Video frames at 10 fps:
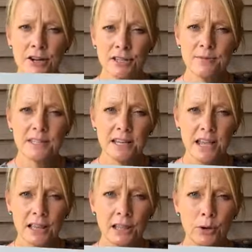Merry Christmas,
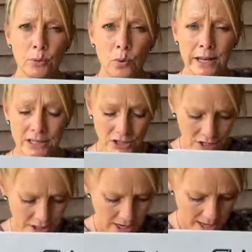and Hello
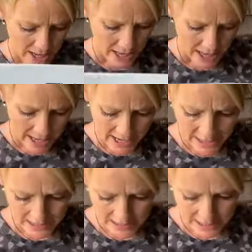Winter.
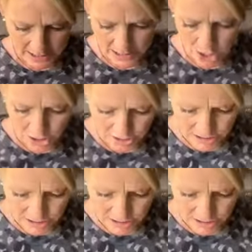And they